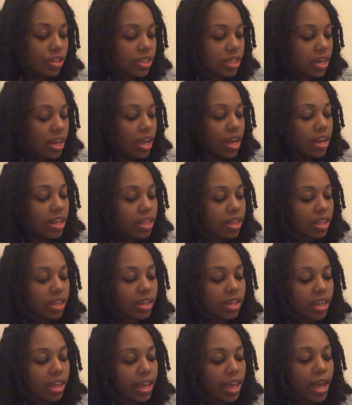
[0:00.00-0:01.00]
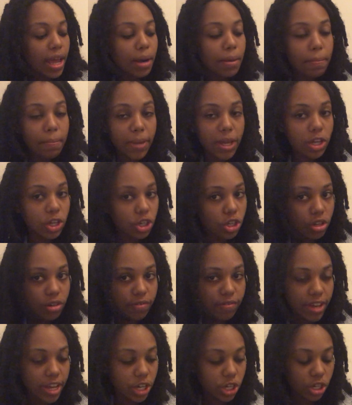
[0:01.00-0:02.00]
in anything like animation,
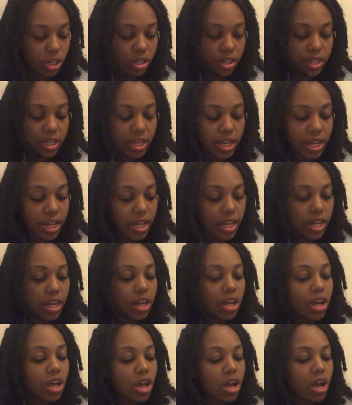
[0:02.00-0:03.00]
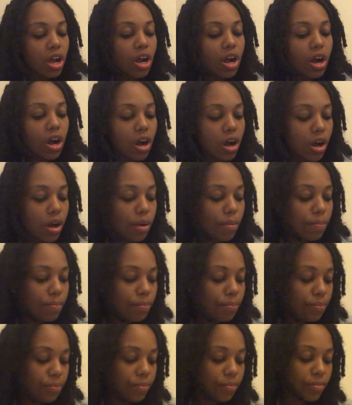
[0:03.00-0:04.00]
fashion design, um
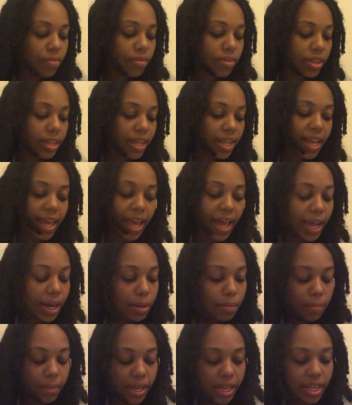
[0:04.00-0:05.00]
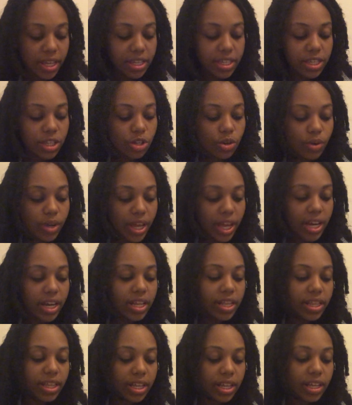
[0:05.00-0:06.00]
animes, doing
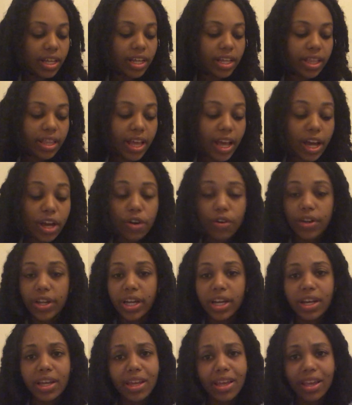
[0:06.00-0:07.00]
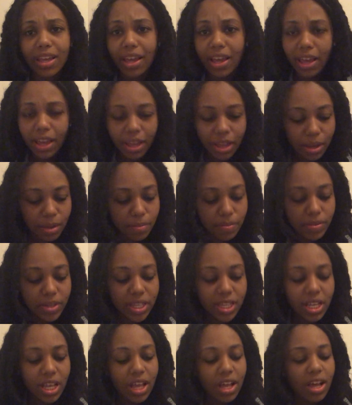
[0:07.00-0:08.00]
anything like that, creating games,
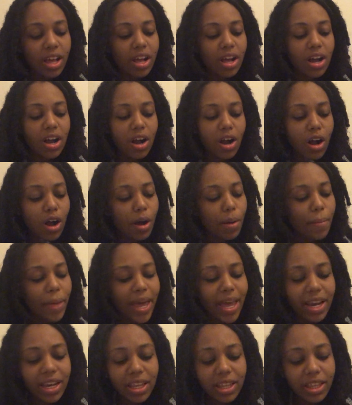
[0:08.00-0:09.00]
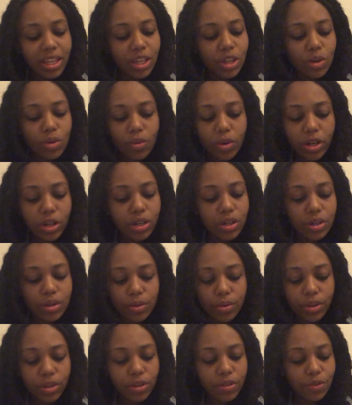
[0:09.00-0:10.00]
anything you want to do
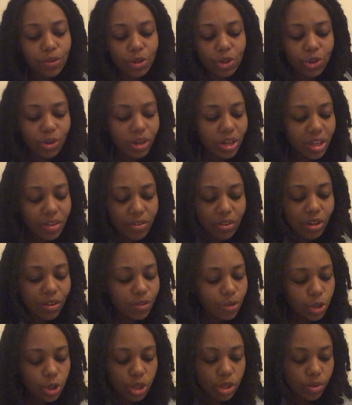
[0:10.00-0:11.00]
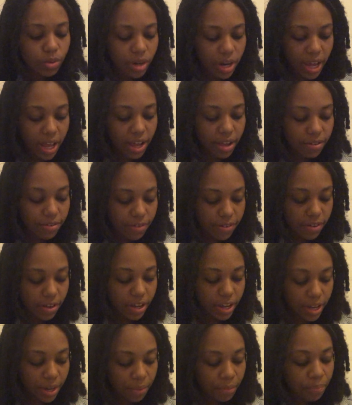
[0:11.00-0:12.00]
in the future, even if you just want to have
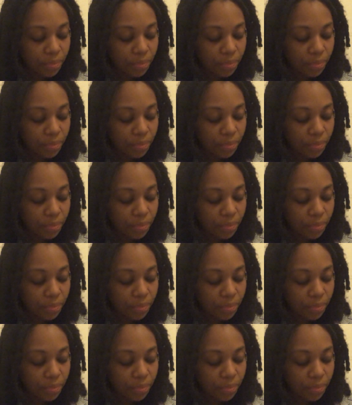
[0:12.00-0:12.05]
fun,